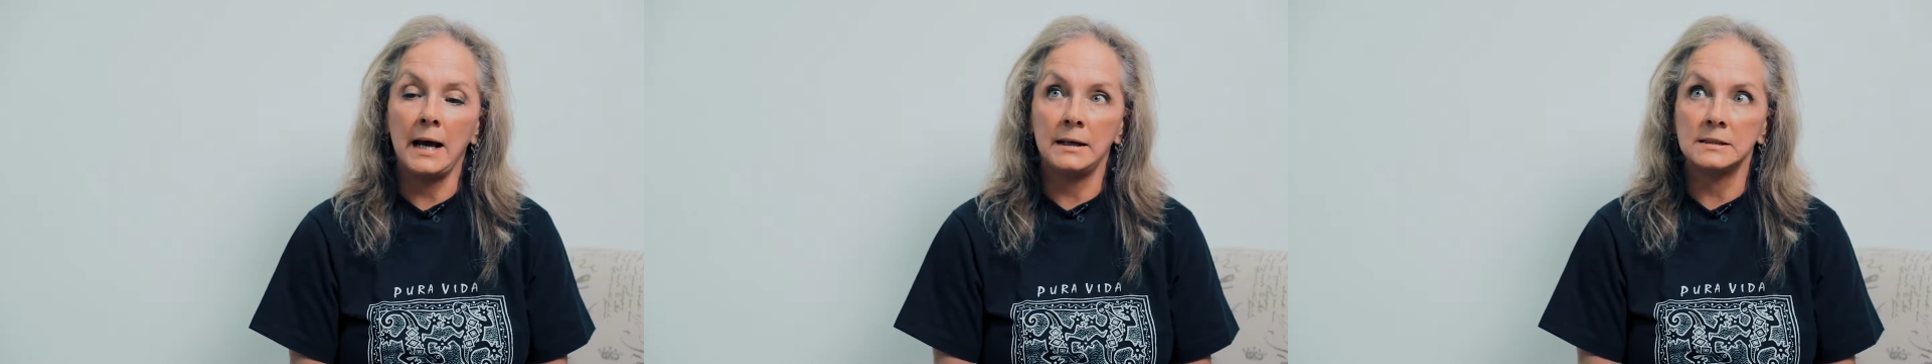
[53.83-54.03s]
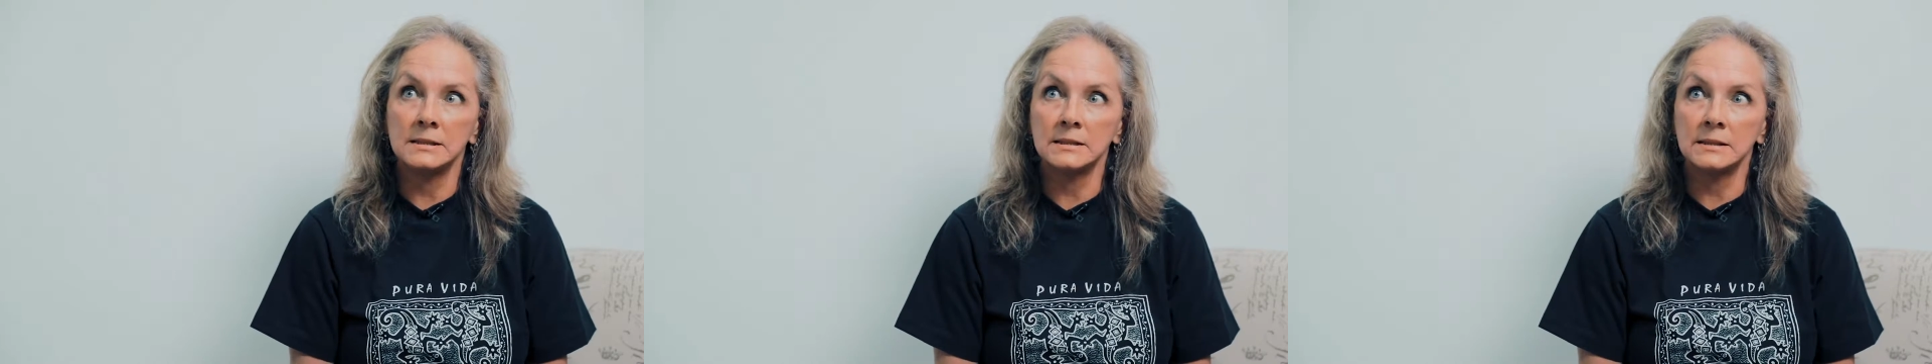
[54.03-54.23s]

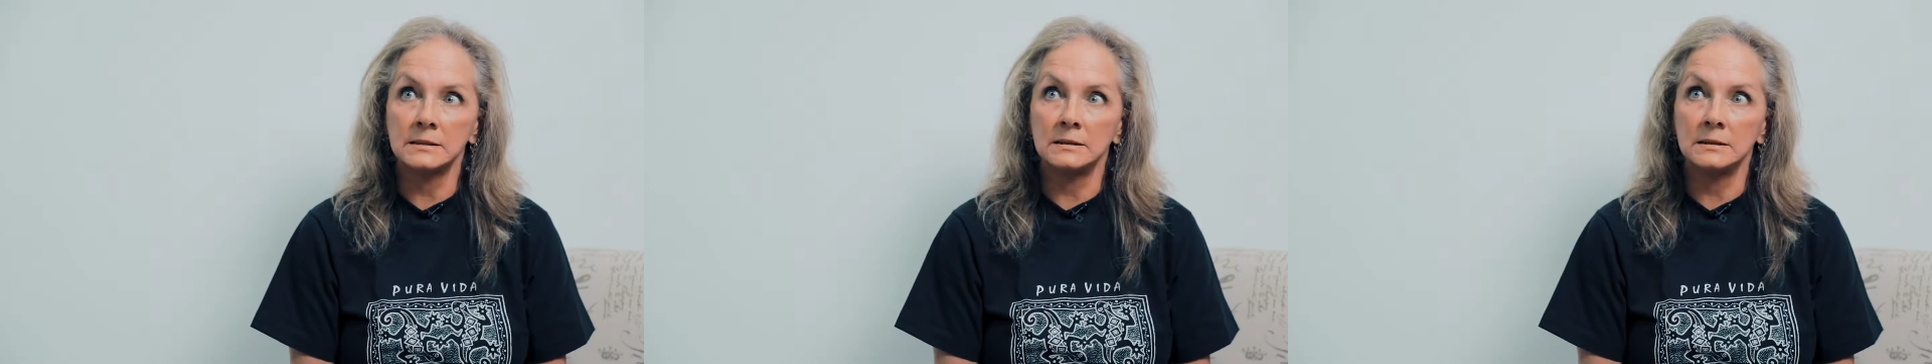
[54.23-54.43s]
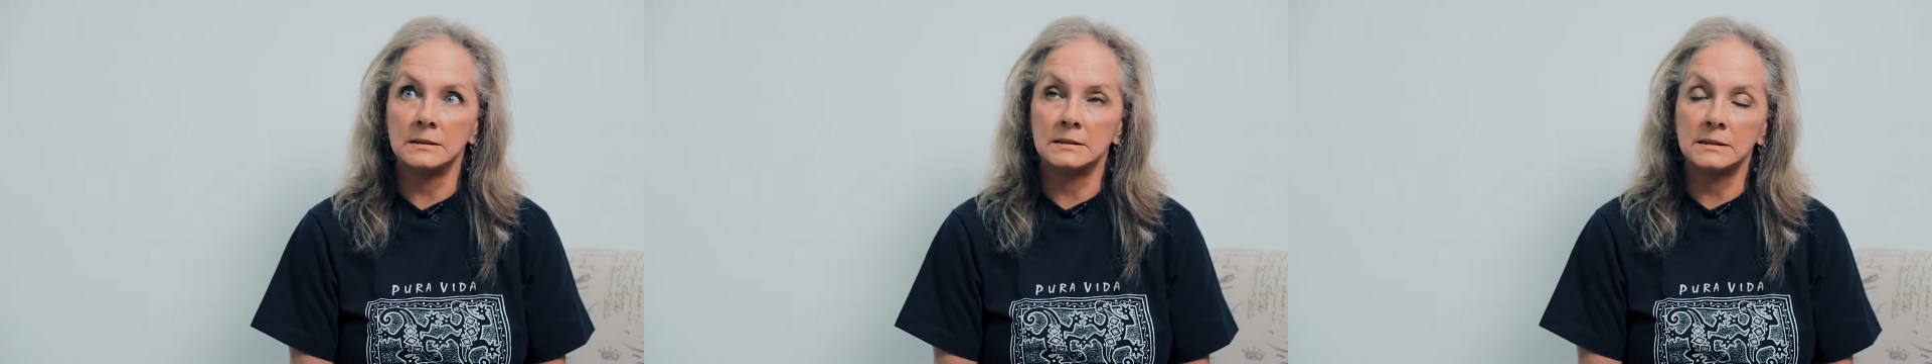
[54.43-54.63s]
It's
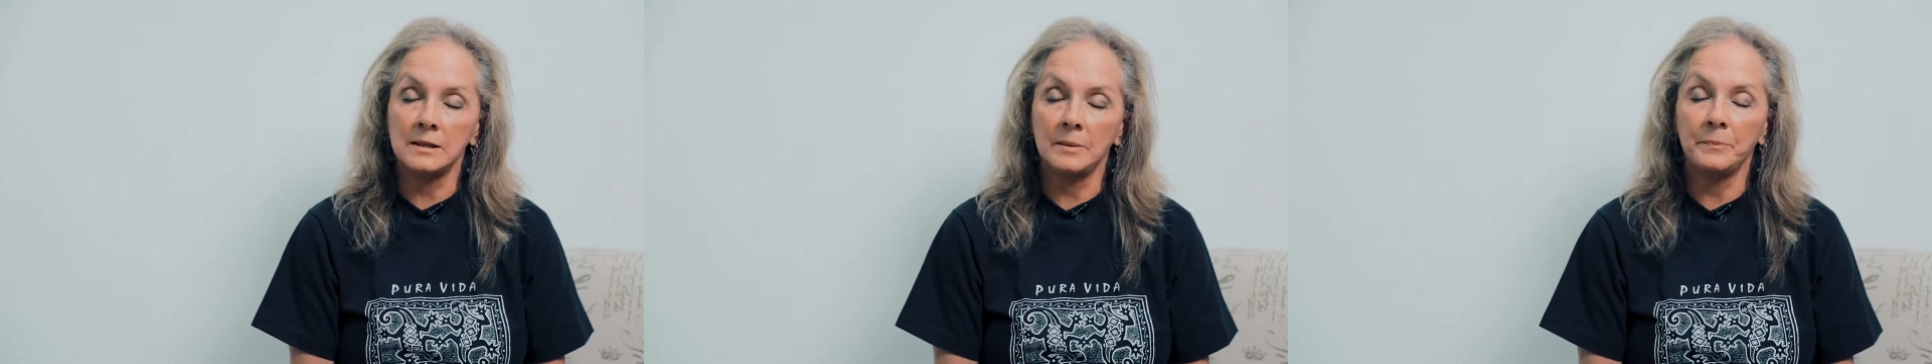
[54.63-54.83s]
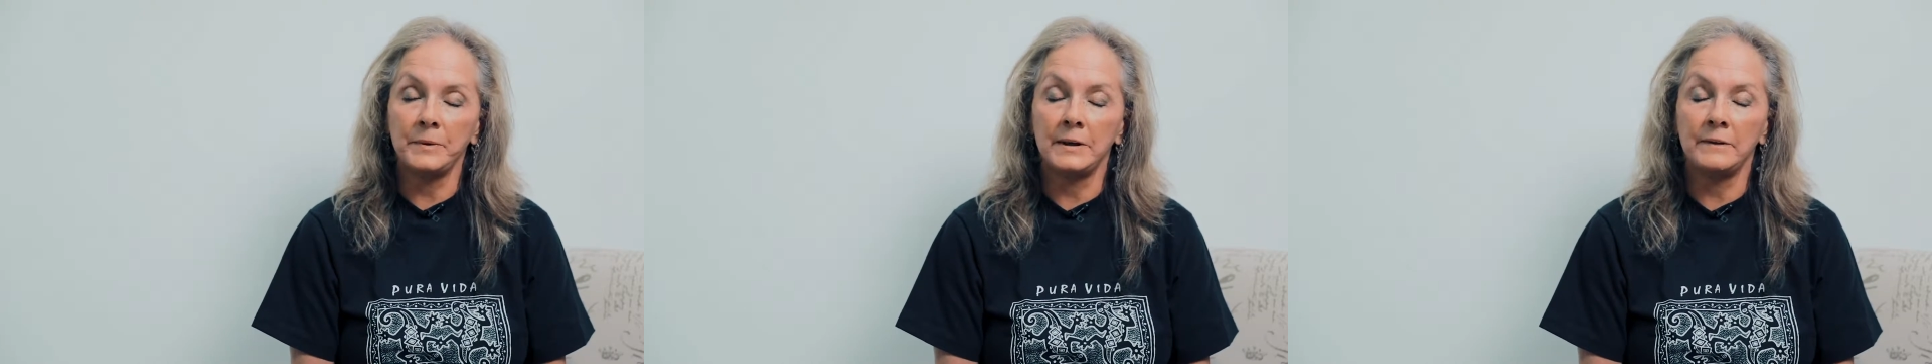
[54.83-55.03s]

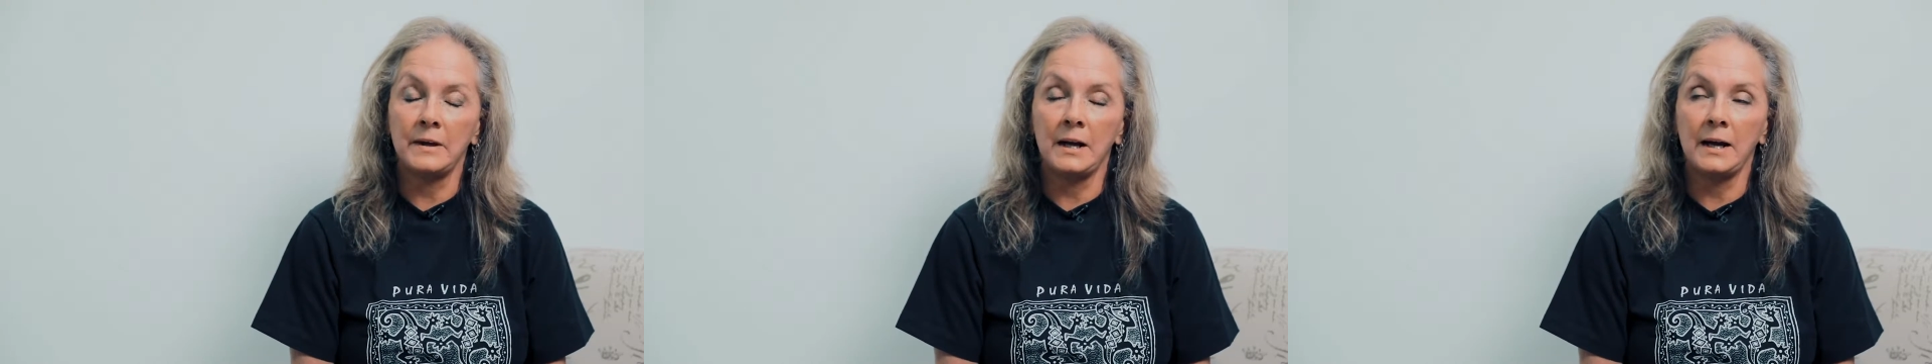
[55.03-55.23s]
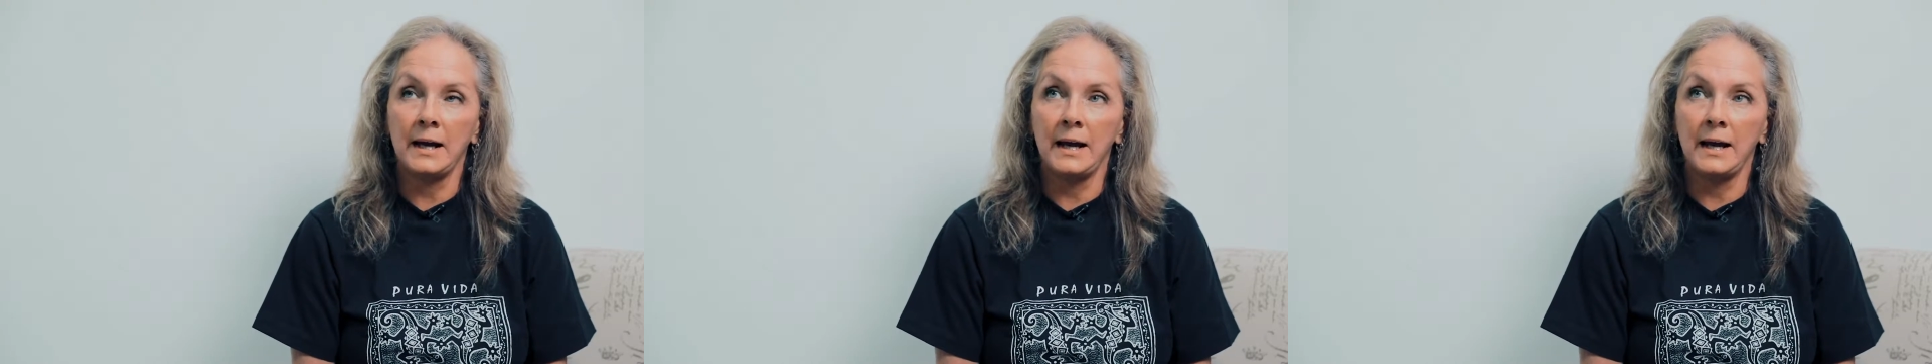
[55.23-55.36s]
something that I